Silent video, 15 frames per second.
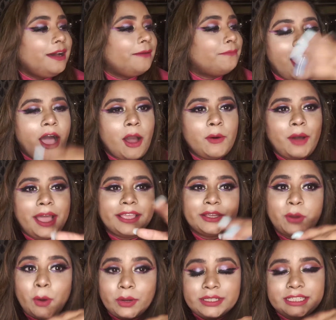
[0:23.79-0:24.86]
how I
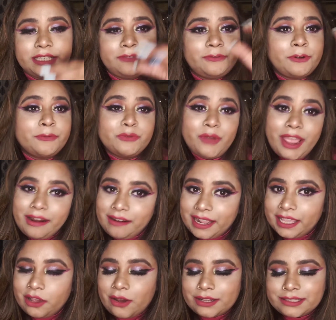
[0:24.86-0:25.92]
got it, from where
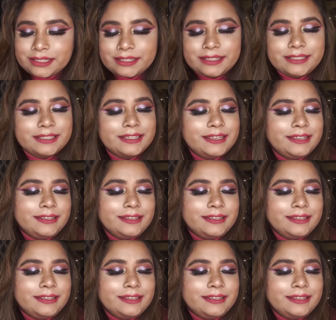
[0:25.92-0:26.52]
I got it.